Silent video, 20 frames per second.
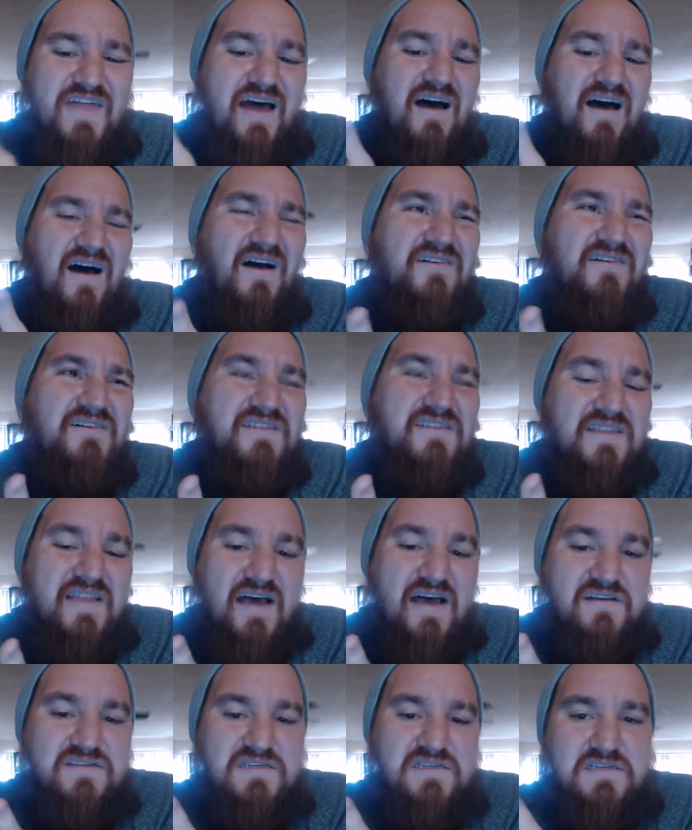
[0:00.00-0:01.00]
hundreds of
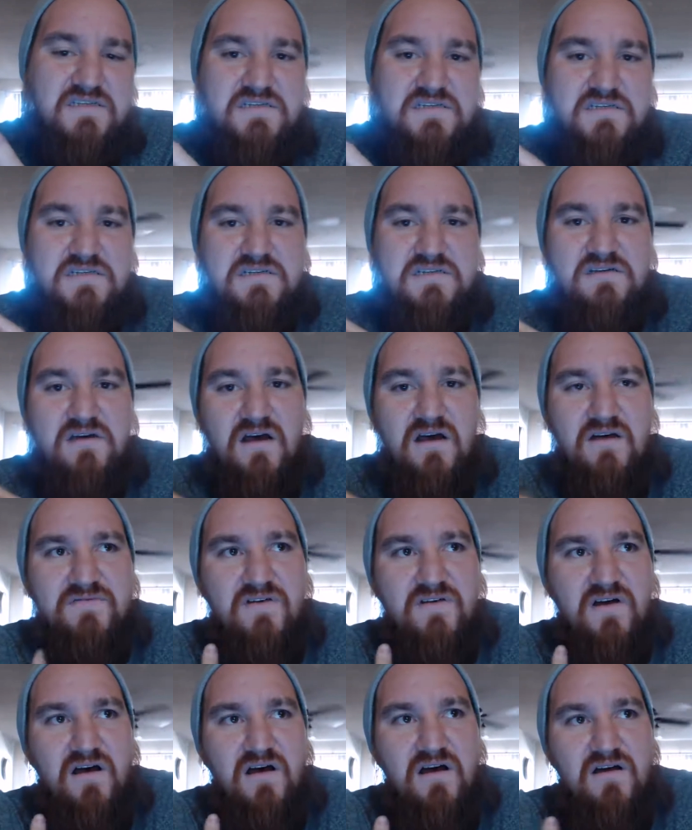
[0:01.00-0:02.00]
thousands of,
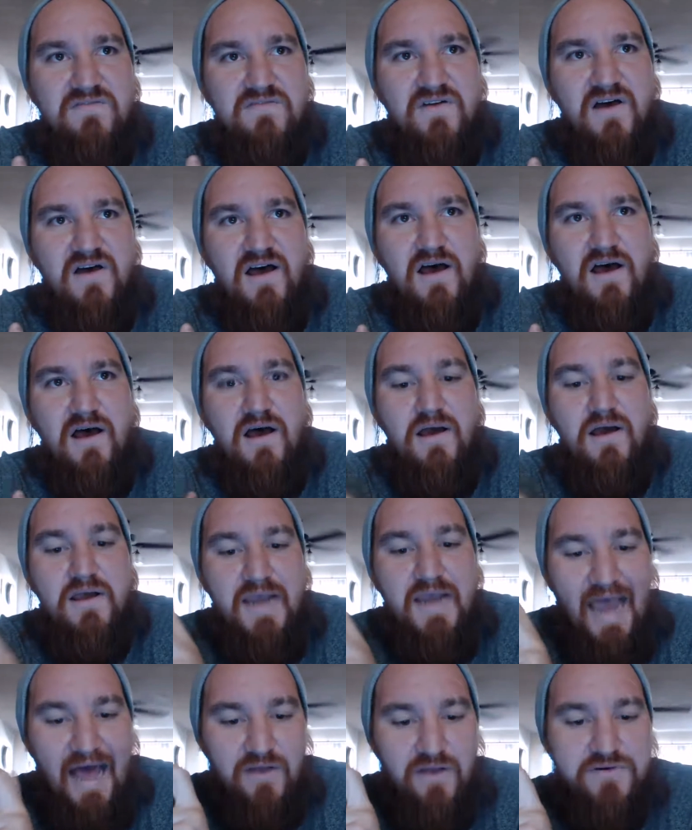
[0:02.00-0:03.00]
of uh,
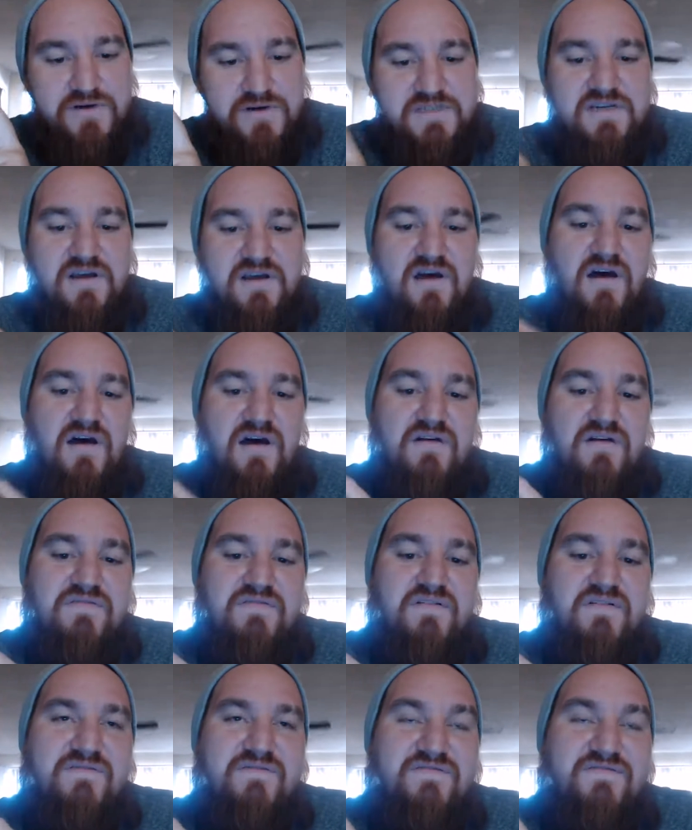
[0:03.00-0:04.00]
calories of
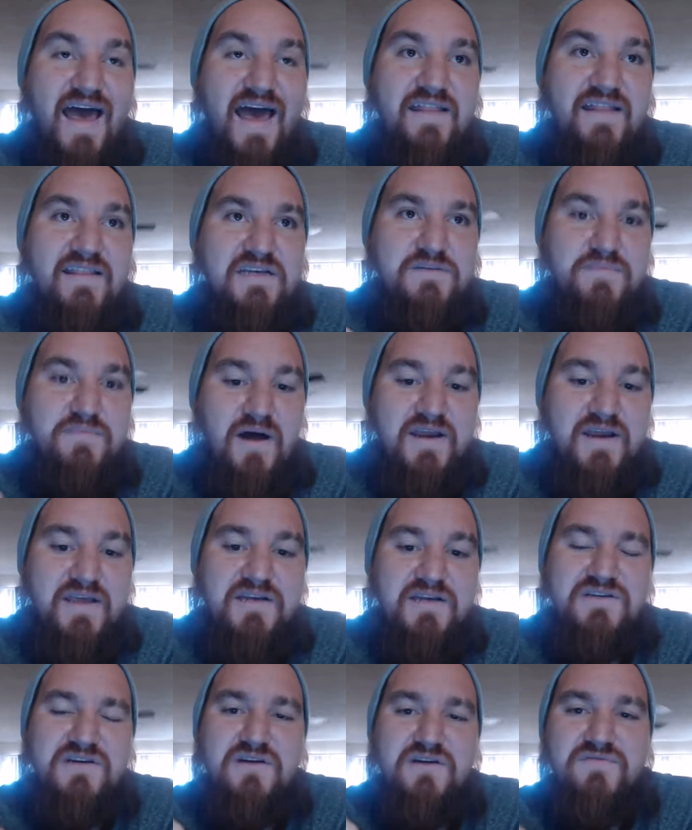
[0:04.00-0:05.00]
fat that your body
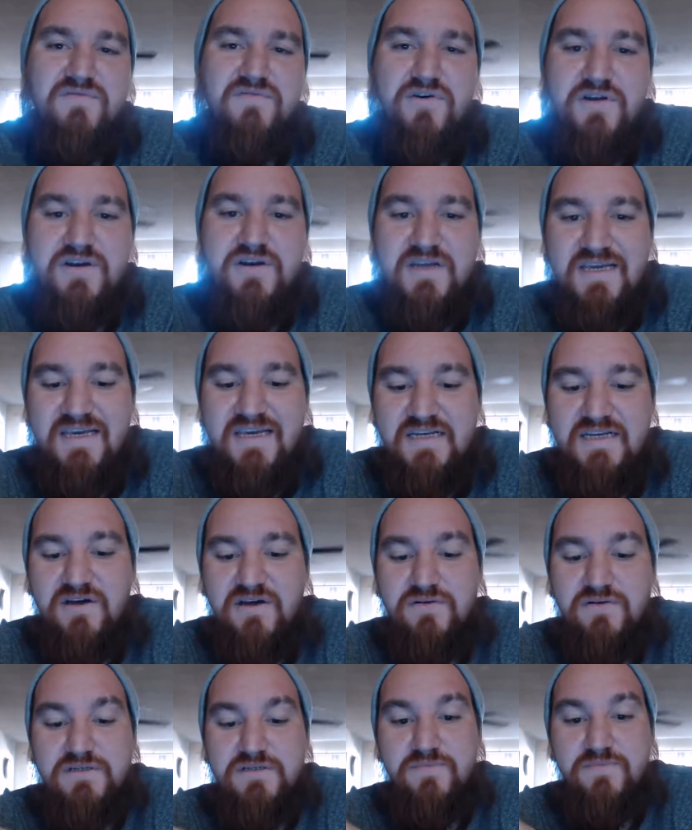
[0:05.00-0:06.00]
can convert into
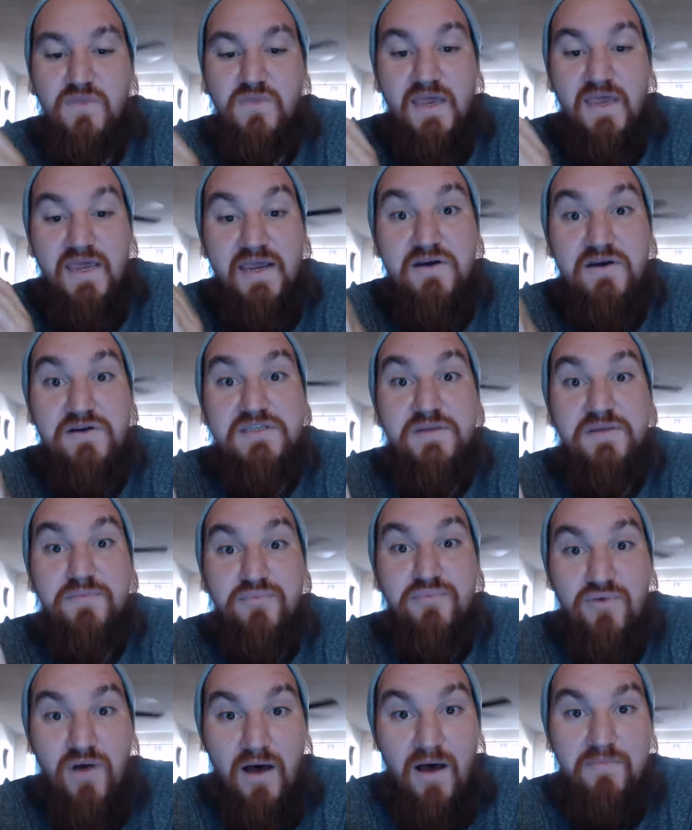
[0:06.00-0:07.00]
ketones. Here's the
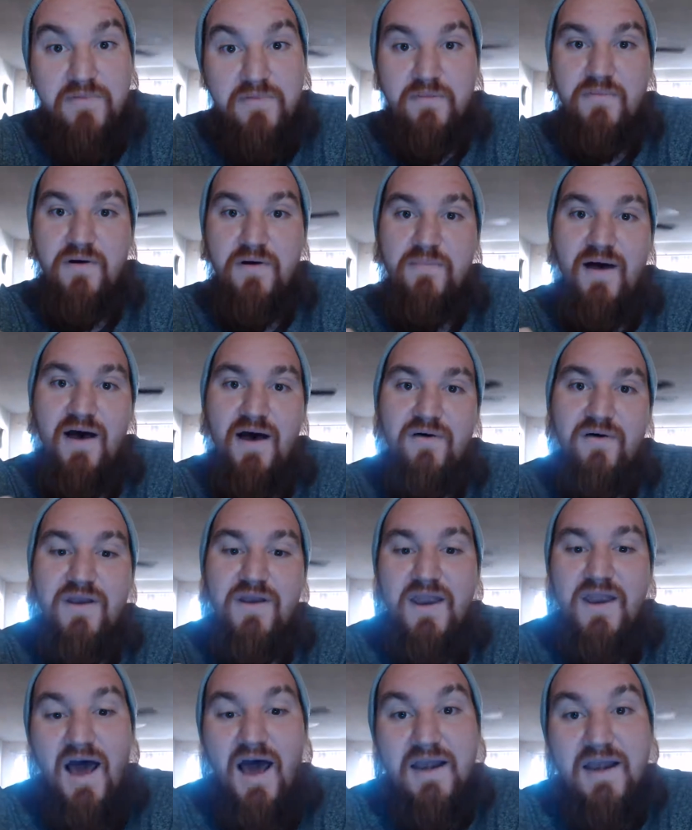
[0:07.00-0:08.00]
problem about
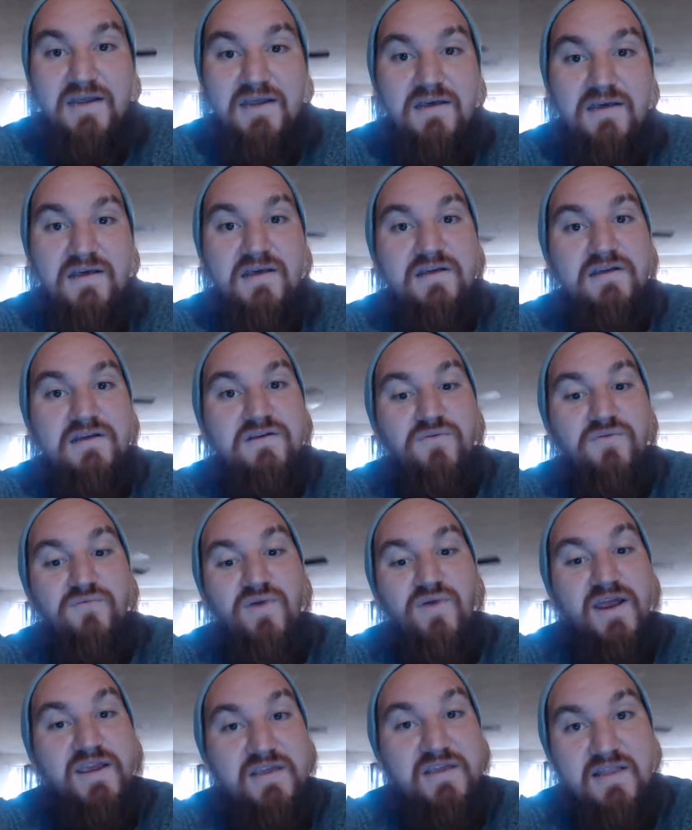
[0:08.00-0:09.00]
not
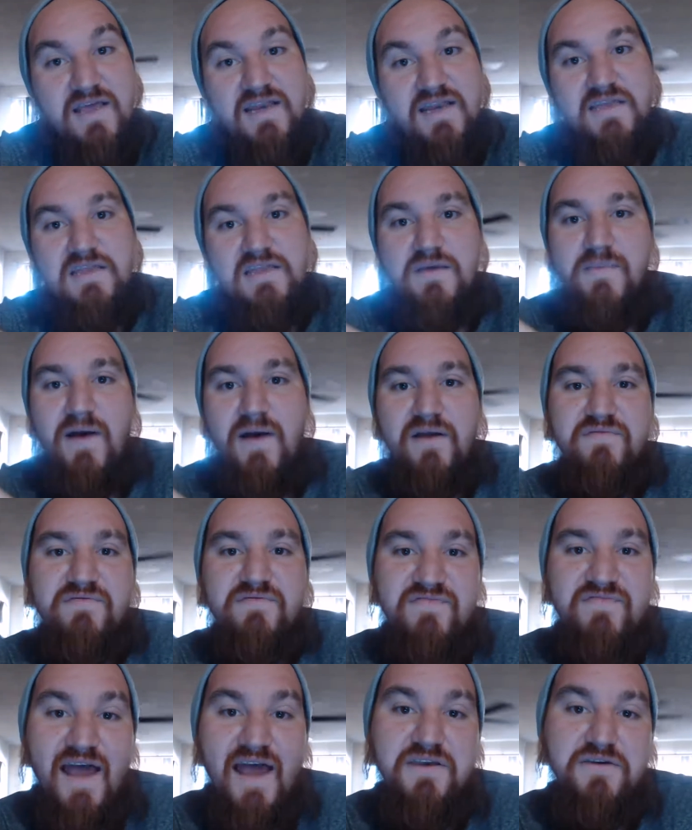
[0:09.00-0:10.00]
regulating the amount of
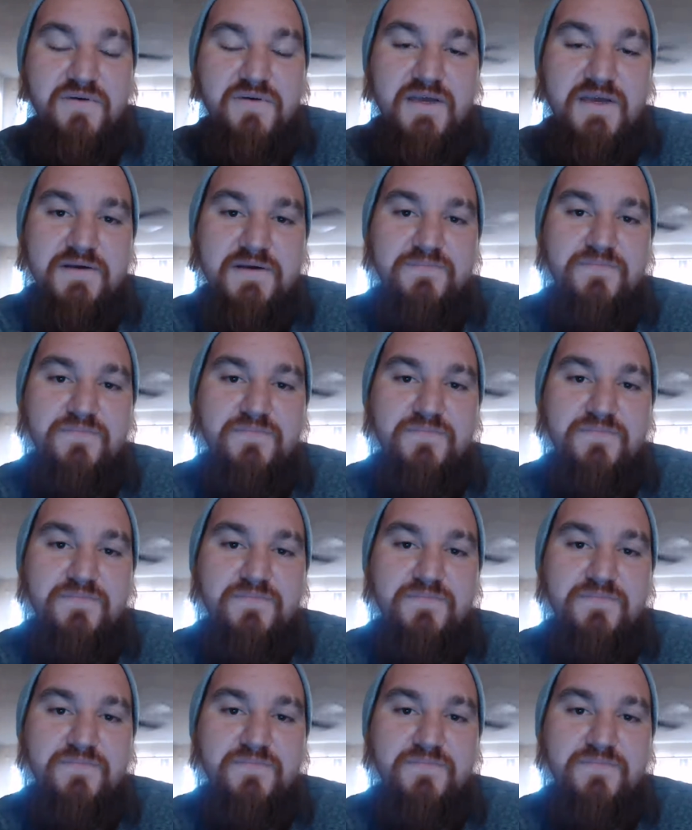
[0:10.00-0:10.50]
fat you eat.